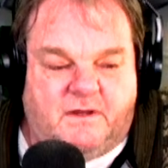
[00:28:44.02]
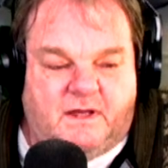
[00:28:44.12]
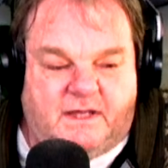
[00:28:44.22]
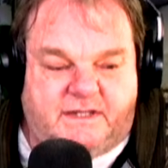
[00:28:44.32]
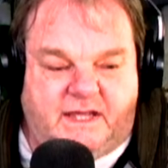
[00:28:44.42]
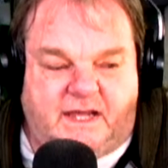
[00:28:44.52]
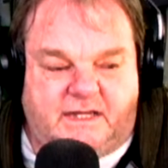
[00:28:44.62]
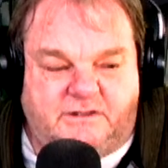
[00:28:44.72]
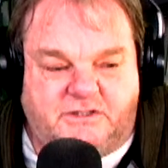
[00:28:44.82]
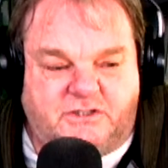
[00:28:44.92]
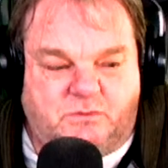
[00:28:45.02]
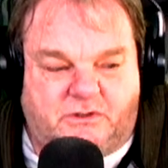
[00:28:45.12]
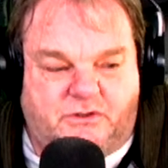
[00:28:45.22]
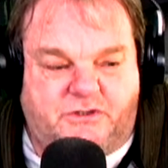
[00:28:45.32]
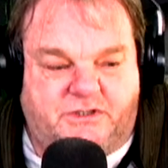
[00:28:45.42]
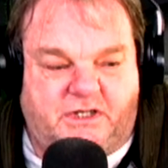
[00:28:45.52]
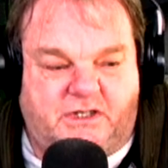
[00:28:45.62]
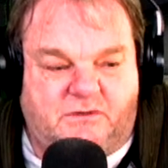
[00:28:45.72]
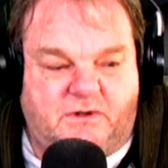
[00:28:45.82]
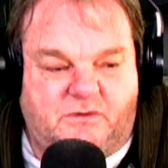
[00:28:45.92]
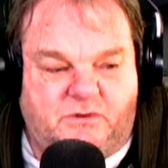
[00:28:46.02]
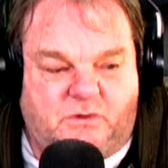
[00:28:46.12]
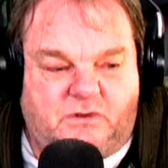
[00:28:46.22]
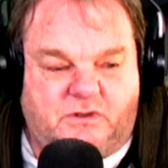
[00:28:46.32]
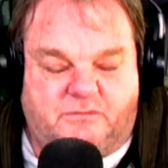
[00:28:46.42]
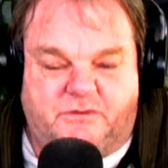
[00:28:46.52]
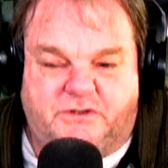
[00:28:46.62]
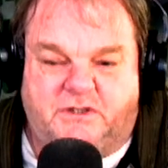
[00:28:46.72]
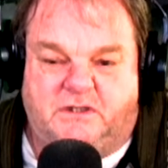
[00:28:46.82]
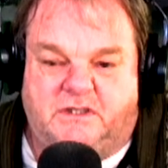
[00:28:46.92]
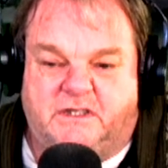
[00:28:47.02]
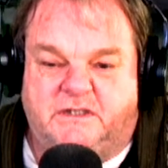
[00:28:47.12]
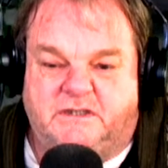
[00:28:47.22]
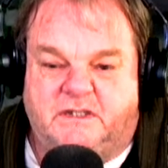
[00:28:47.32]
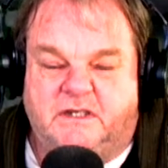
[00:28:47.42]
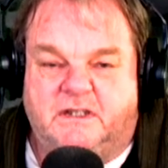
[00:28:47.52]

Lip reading: Again, this is what they're seeing around nuclear facilities.